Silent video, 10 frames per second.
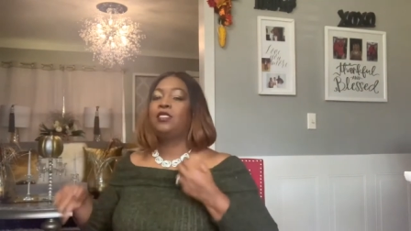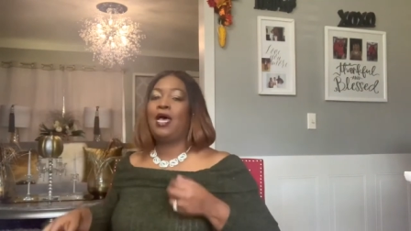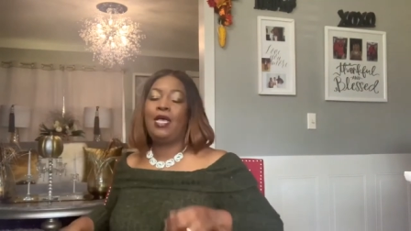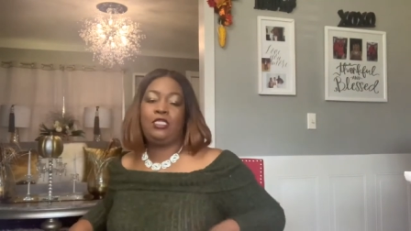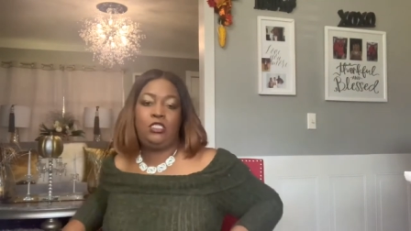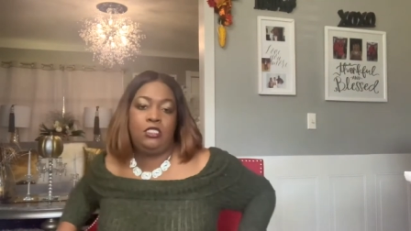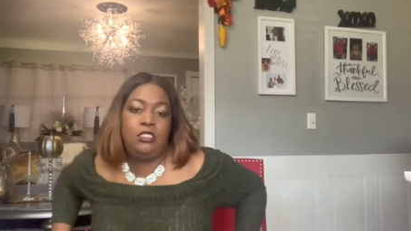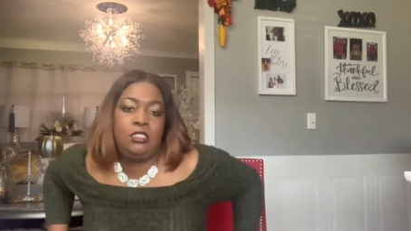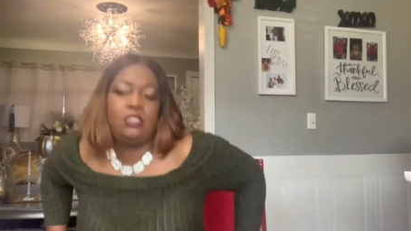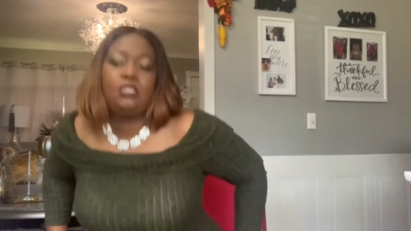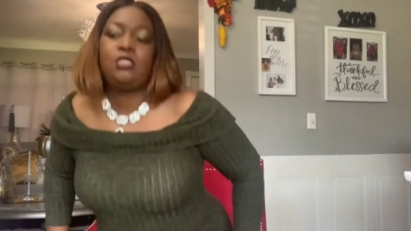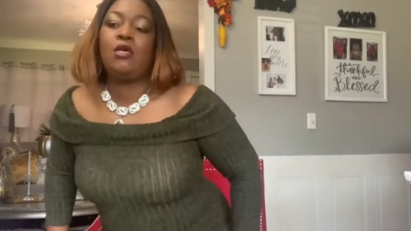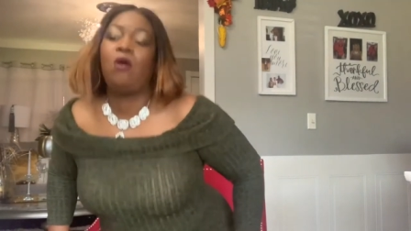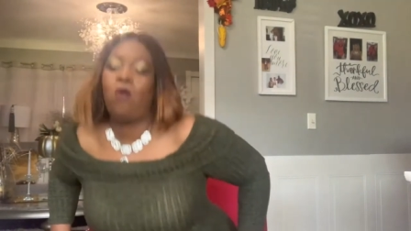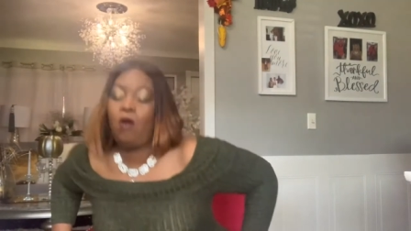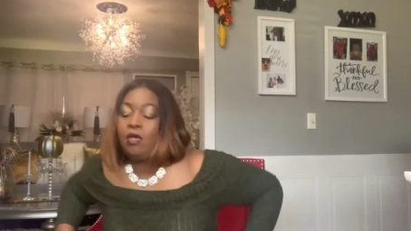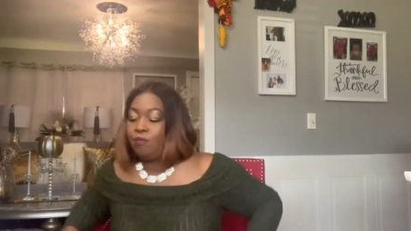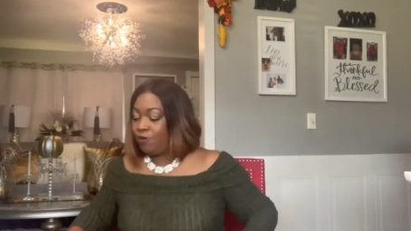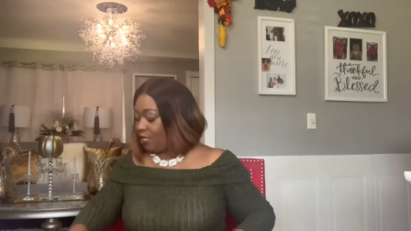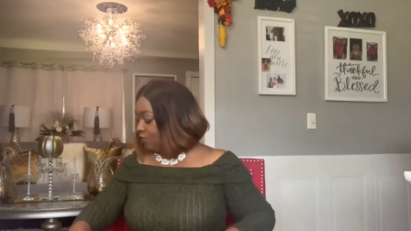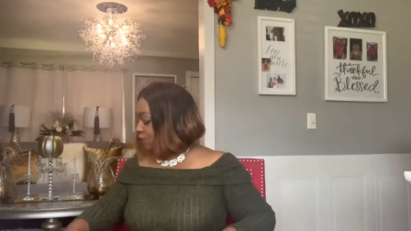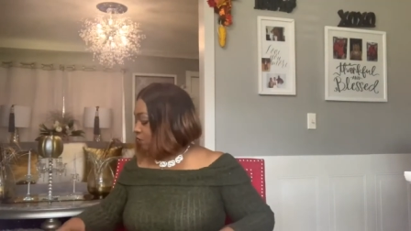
I just placed an